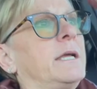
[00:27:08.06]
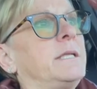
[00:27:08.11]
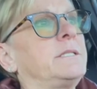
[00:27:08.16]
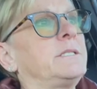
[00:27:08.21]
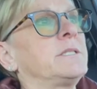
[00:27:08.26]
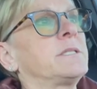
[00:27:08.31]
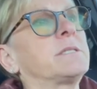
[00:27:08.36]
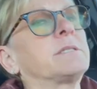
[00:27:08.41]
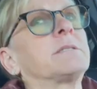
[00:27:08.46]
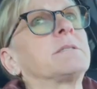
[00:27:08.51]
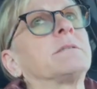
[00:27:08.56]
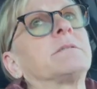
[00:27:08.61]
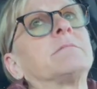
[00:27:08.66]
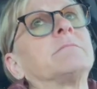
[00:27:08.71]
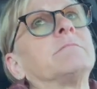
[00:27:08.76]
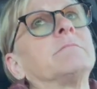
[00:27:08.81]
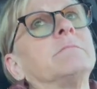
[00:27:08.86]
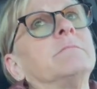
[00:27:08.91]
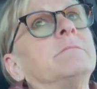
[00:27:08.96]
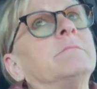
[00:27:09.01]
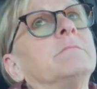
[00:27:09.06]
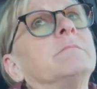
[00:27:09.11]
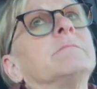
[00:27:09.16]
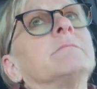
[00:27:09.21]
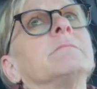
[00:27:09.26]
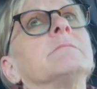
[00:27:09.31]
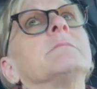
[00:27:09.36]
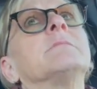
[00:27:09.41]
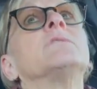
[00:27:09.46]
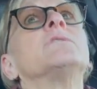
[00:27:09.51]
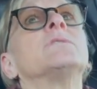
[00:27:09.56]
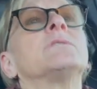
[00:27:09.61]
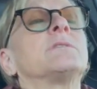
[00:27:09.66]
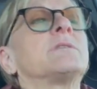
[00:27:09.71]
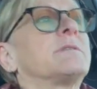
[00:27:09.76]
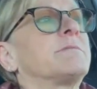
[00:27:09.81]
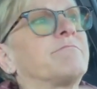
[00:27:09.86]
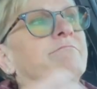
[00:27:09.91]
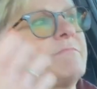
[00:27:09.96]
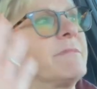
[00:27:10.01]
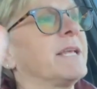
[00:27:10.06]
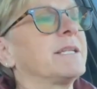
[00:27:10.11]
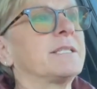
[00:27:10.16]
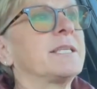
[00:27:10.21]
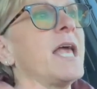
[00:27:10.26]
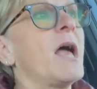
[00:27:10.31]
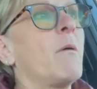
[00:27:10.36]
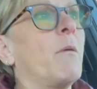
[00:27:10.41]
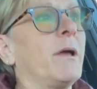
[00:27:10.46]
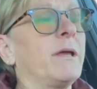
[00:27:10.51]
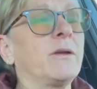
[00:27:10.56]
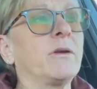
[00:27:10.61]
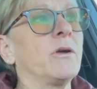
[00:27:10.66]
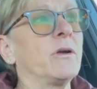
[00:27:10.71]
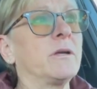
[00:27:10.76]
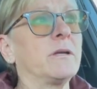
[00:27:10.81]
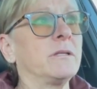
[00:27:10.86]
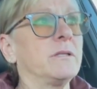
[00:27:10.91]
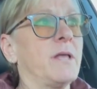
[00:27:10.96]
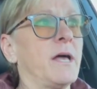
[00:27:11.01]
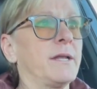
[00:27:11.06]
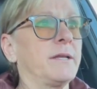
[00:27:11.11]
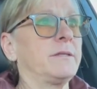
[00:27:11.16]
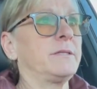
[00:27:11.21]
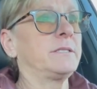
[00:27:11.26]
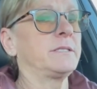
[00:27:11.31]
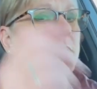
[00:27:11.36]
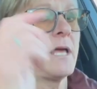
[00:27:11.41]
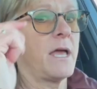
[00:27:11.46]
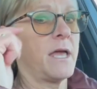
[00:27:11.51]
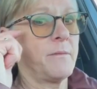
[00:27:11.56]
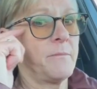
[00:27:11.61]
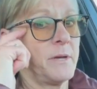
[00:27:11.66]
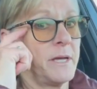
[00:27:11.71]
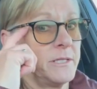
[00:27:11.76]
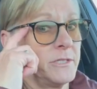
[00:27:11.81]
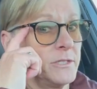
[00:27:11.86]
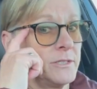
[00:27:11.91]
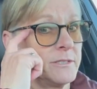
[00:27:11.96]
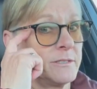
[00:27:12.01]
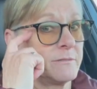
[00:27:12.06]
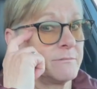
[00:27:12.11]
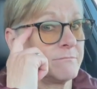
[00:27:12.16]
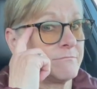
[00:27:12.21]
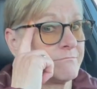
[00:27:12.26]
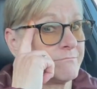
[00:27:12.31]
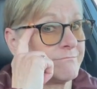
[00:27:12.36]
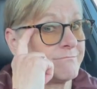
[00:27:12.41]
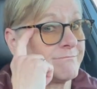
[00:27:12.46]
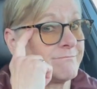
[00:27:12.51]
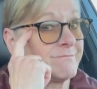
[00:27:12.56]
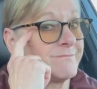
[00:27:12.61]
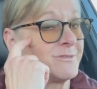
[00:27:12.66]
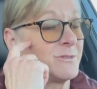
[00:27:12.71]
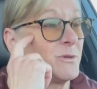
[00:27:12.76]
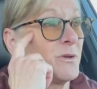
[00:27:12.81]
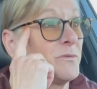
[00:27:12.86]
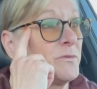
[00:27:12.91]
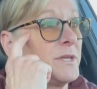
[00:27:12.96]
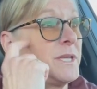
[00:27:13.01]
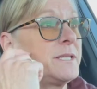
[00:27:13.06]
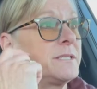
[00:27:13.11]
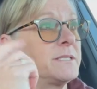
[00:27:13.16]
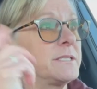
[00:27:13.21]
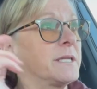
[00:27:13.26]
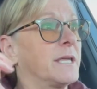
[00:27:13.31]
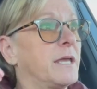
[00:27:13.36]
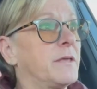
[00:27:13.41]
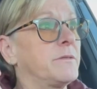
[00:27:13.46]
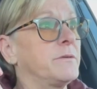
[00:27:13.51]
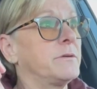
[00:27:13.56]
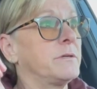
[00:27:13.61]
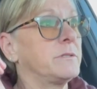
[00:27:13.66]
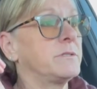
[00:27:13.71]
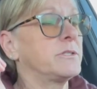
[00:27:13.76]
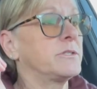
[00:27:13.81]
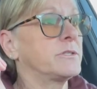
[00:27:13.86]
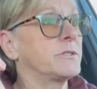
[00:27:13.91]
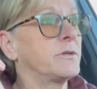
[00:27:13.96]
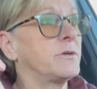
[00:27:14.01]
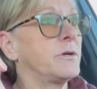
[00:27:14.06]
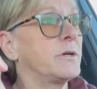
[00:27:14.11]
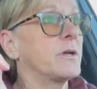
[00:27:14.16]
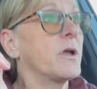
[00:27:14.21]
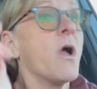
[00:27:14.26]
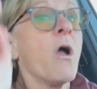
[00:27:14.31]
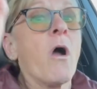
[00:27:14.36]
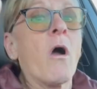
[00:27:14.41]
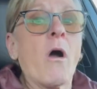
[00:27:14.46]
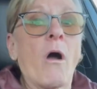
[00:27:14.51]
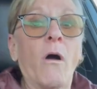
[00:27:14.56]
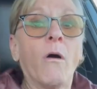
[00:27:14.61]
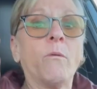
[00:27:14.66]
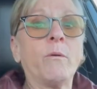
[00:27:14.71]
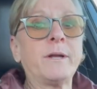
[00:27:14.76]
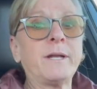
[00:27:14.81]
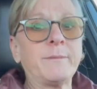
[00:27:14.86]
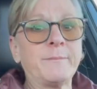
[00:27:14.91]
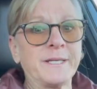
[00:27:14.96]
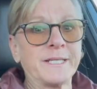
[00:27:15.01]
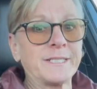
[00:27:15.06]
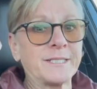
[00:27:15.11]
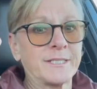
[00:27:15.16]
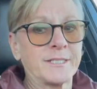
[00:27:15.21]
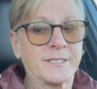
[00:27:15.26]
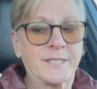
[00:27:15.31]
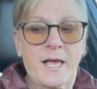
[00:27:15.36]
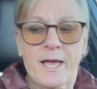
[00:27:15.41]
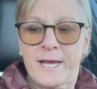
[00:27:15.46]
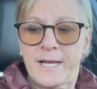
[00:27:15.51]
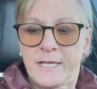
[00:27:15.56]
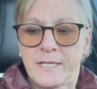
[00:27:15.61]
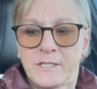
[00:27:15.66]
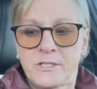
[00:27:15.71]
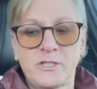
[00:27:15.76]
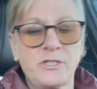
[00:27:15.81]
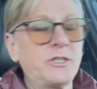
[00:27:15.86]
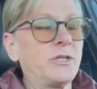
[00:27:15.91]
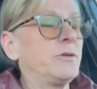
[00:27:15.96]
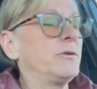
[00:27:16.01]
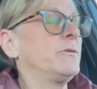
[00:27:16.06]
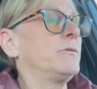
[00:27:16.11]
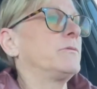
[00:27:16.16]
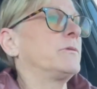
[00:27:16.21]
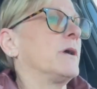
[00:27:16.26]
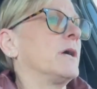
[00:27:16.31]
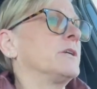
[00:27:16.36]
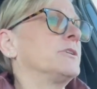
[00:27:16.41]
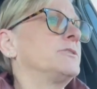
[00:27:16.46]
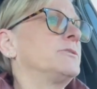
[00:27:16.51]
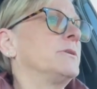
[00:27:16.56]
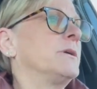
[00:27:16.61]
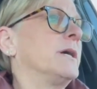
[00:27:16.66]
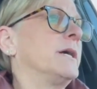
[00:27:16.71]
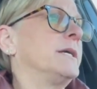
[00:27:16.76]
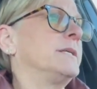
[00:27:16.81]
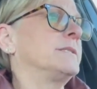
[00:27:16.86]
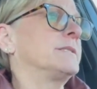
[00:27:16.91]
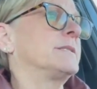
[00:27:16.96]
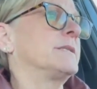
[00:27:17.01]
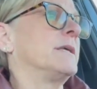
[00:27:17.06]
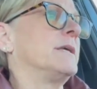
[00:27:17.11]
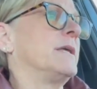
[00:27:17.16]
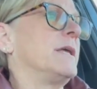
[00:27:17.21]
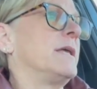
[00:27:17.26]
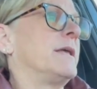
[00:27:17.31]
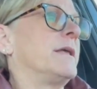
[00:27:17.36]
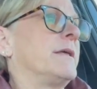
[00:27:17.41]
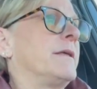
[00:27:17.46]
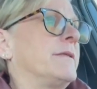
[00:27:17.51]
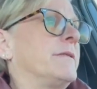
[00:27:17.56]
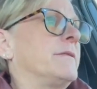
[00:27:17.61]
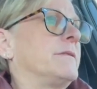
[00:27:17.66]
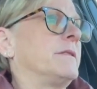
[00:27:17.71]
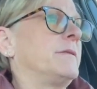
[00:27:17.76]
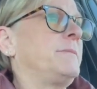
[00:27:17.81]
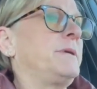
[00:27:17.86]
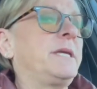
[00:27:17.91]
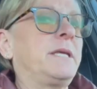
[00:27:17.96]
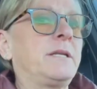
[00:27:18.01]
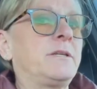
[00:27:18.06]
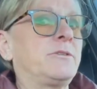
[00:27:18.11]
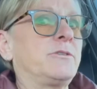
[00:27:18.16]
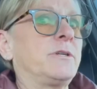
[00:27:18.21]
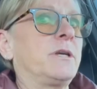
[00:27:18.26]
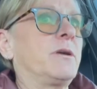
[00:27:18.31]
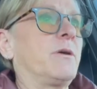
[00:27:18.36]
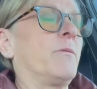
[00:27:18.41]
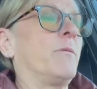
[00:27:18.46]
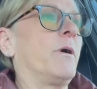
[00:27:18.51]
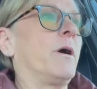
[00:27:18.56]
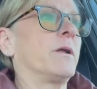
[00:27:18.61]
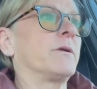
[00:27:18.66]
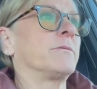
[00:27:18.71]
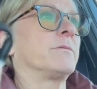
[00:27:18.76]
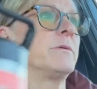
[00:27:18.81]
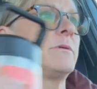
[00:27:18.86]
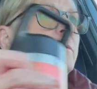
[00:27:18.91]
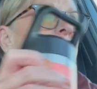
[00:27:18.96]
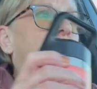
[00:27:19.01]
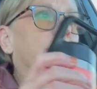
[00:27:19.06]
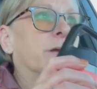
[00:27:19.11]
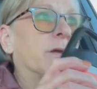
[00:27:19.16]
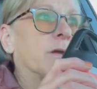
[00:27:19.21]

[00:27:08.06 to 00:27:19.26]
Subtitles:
just that's how I cook a lot of the time. I just throw things together and just cook. Oh, and I'm excited too. Gosh, you guys, let me get a drink of water real quick.